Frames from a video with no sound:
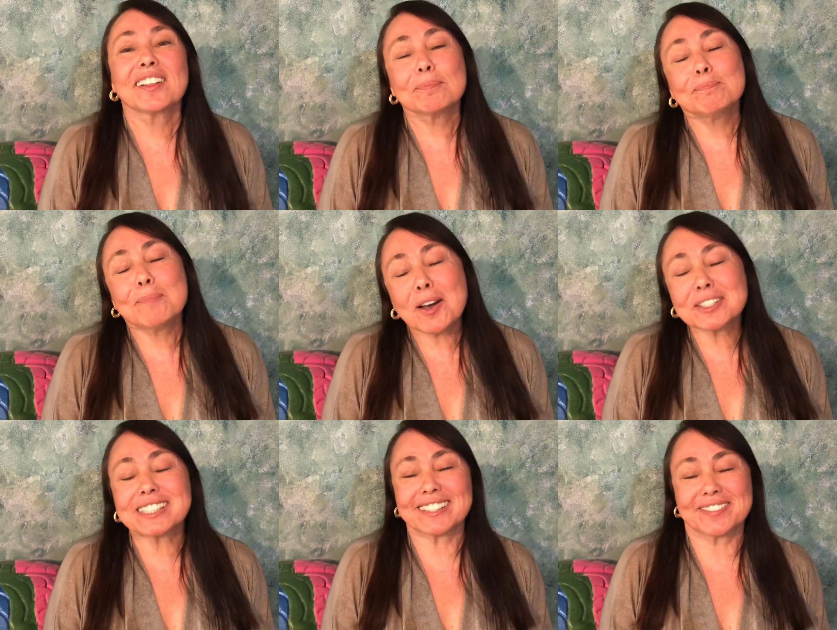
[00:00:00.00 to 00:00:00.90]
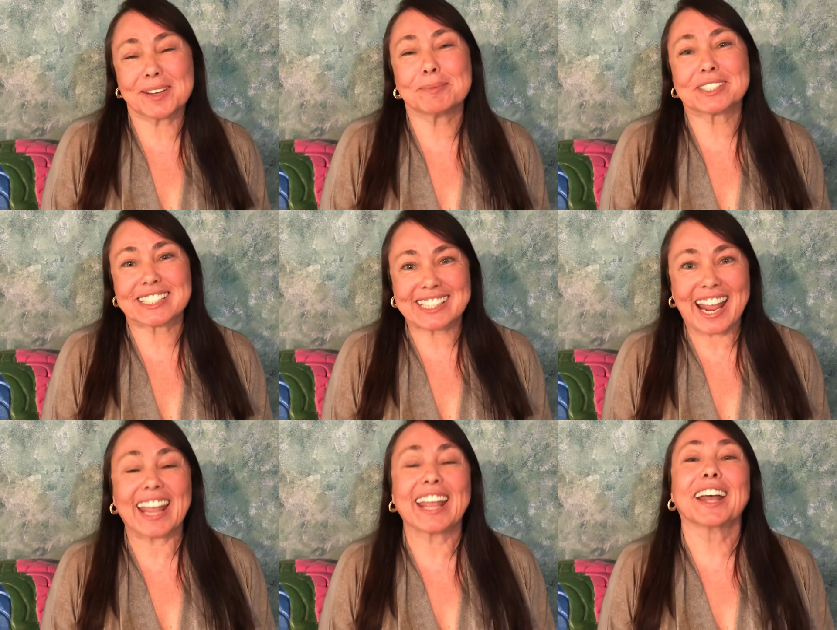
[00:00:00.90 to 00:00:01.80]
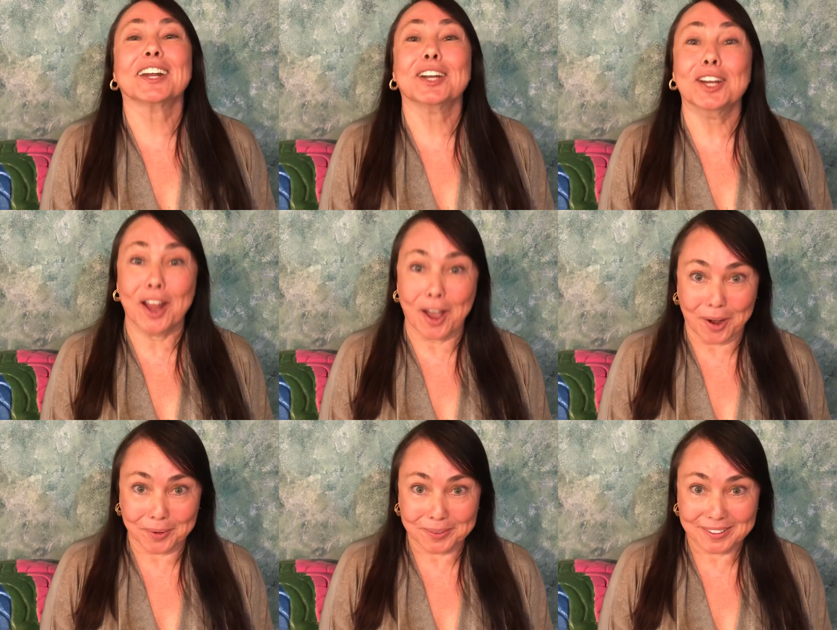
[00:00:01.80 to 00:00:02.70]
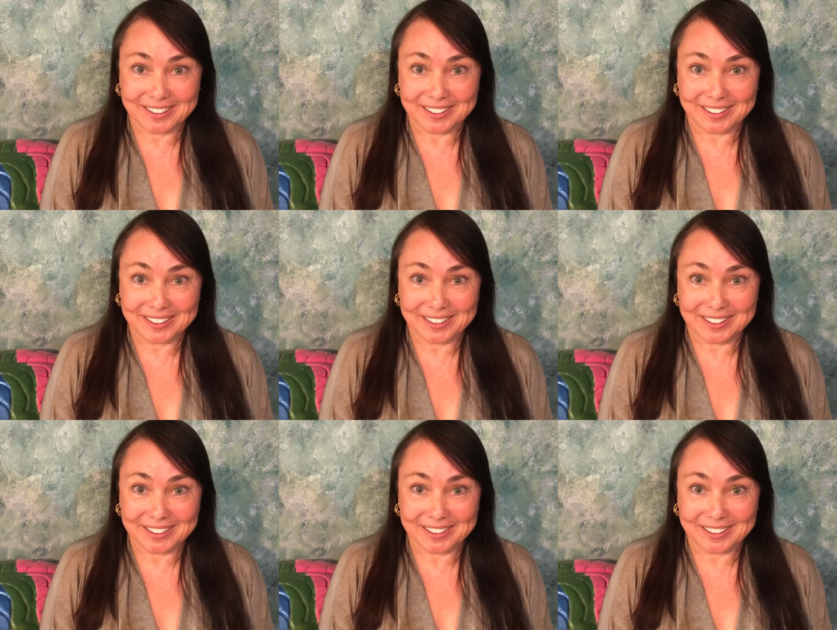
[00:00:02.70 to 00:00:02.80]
Most of them will say no.